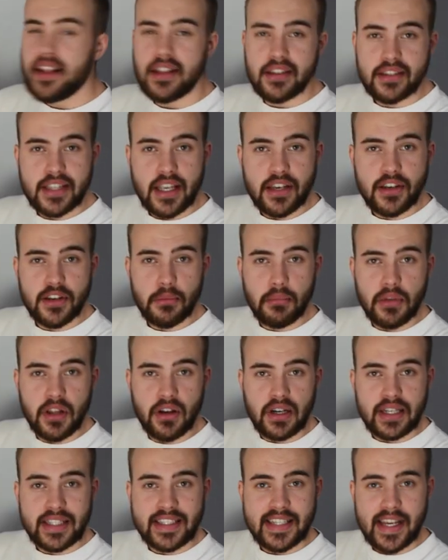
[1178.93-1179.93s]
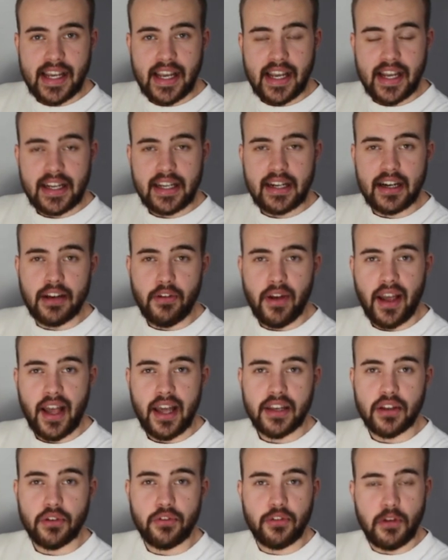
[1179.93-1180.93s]
Cinderblock tag. I've
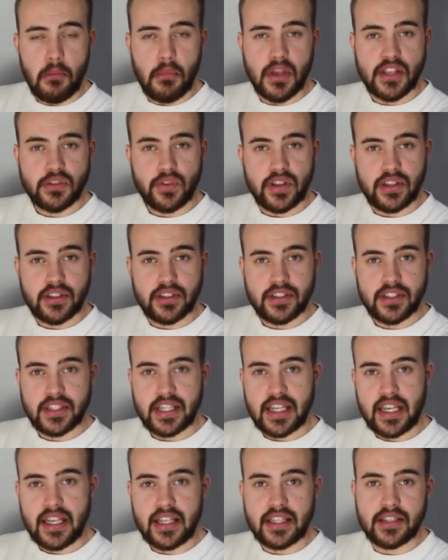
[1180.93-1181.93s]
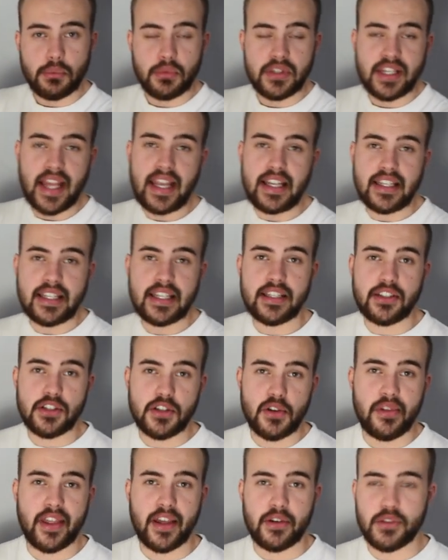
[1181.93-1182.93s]
had a few Misfits tees dated
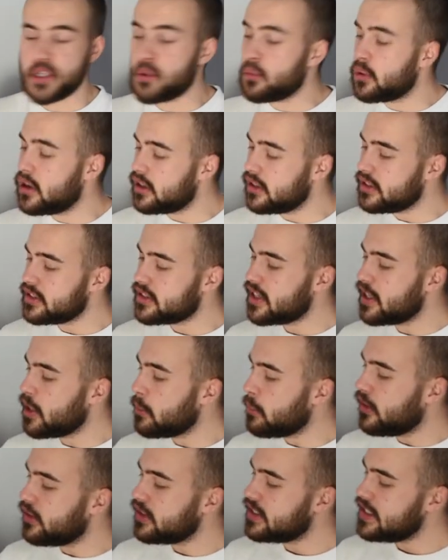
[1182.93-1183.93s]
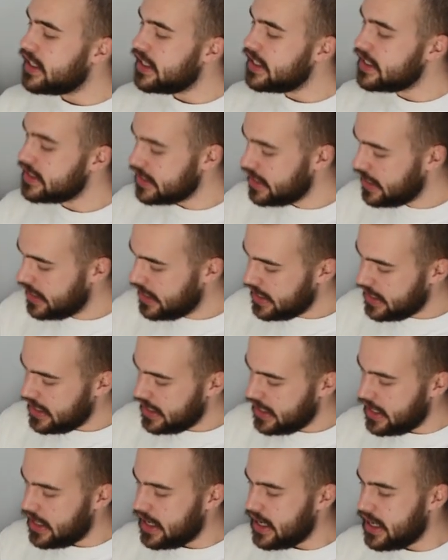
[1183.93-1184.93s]
2001 on Cinderblock tags
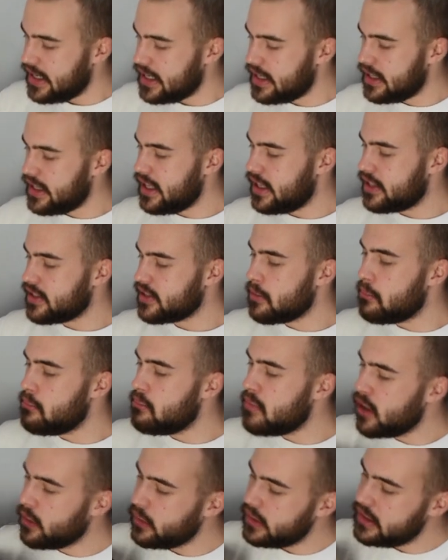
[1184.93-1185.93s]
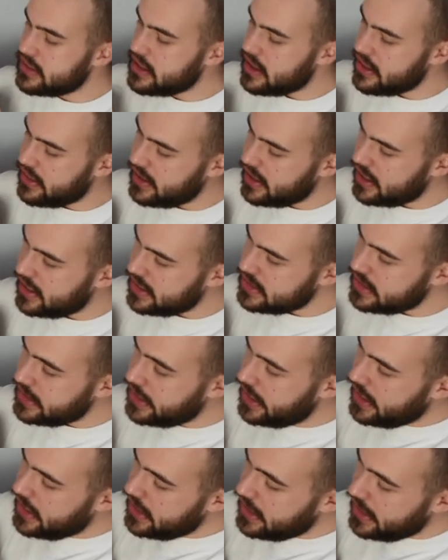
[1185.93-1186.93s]
and this mirrors that.
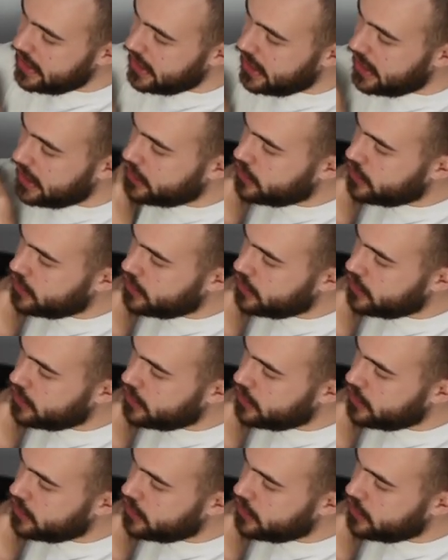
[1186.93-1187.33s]
Uh,